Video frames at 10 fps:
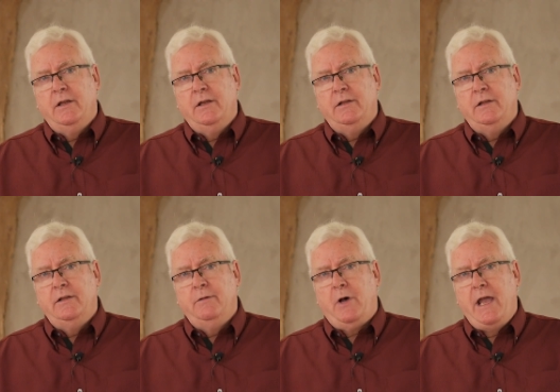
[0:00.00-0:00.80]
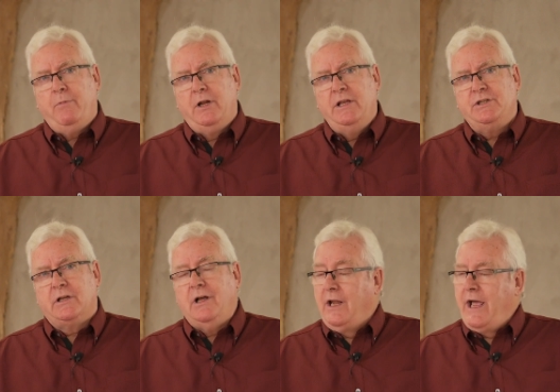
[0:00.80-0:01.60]
The, the, the Bible is a
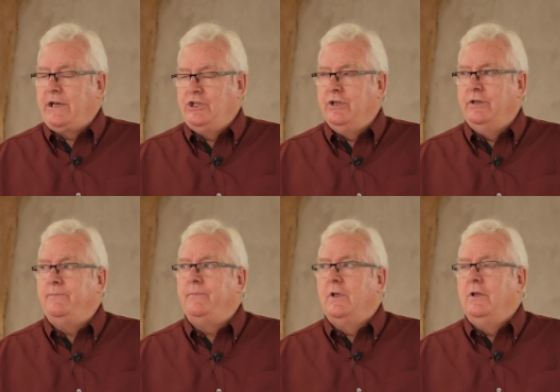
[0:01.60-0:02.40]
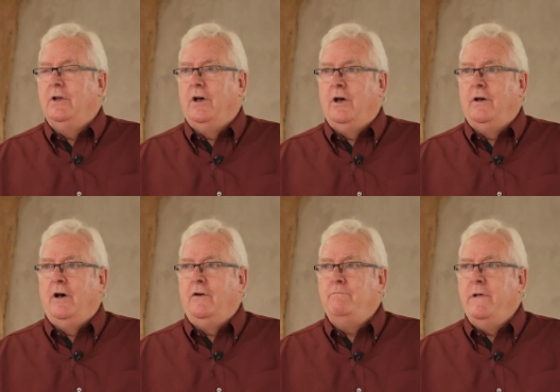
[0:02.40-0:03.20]
collection uh,
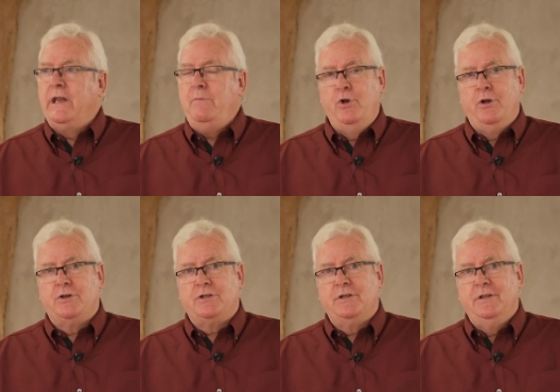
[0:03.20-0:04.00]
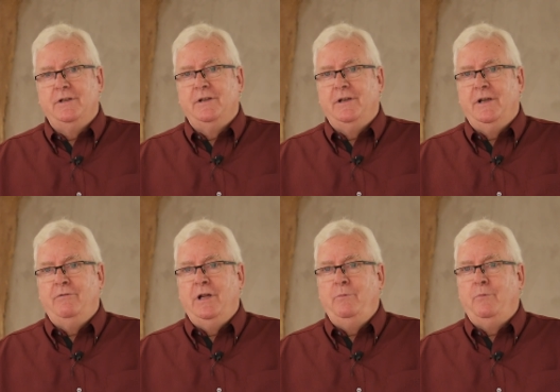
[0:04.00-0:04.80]
of many books uh,
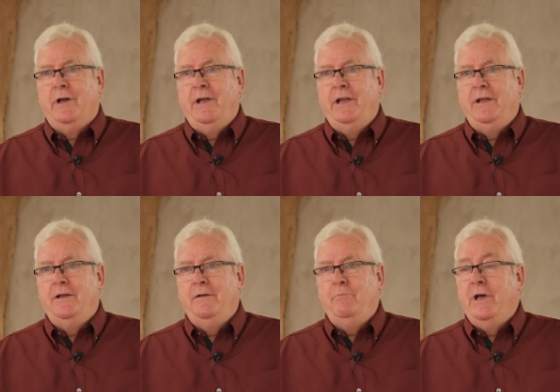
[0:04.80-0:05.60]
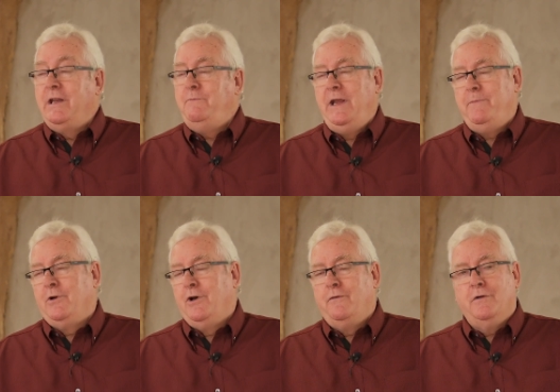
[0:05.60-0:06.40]
written by uh, many
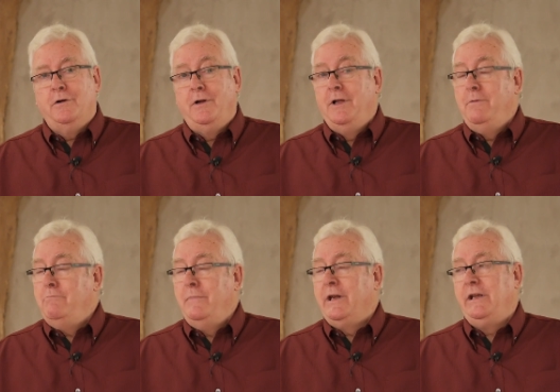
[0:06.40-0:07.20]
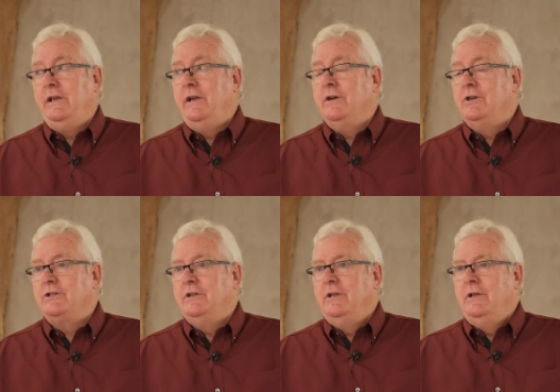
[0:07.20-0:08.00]
people over many
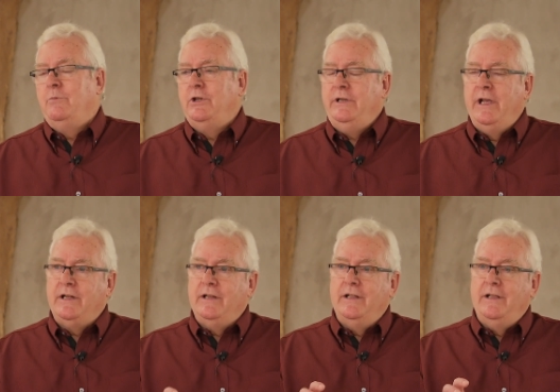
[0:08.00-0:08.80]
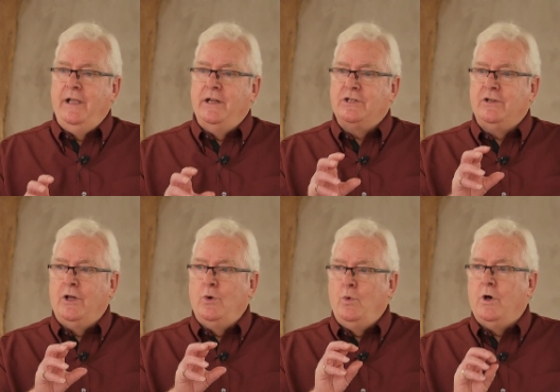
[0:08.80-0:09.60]
years, but yet it has
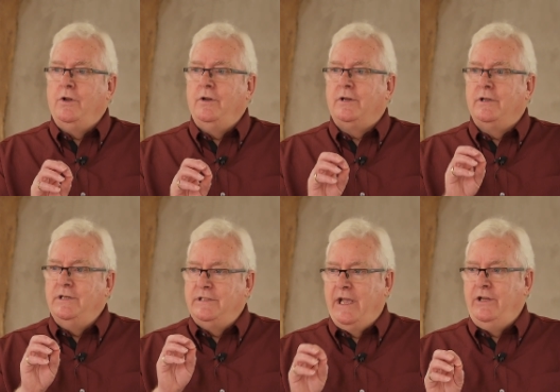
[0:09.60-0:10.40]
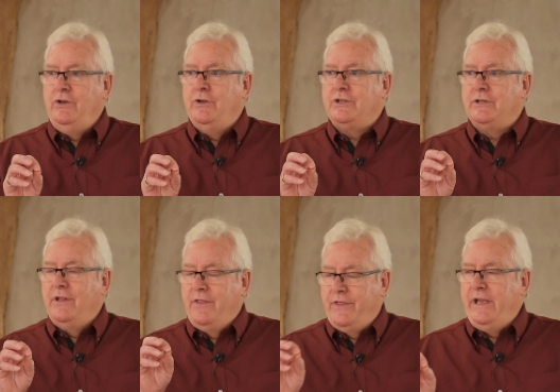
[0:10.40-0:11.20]
got one continuous
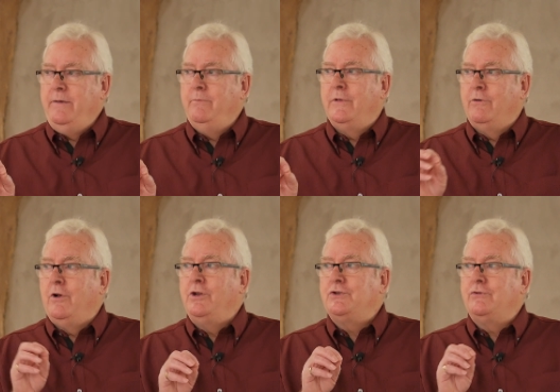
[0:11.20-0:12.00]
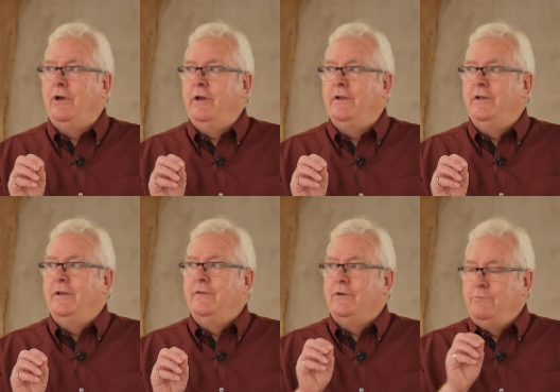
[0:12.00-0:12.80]
theme that runs throughout
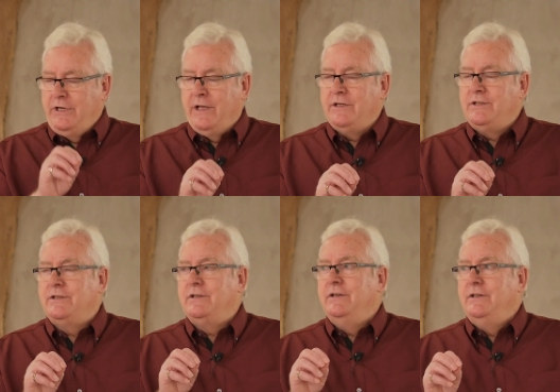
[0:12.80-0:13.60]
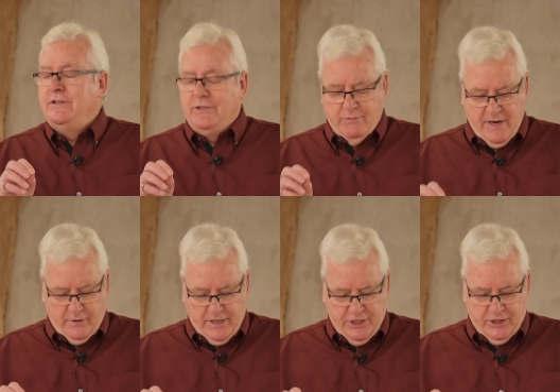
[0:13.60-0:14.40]
from Genesis to
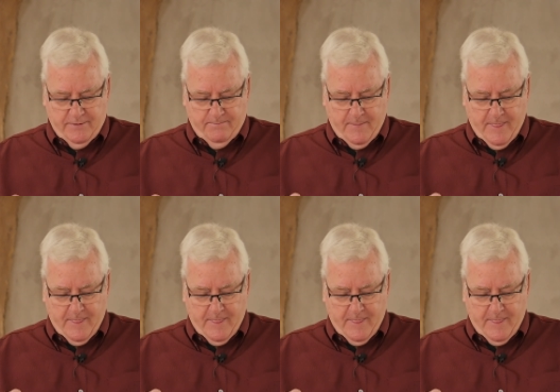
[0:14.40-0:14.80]
Revelation.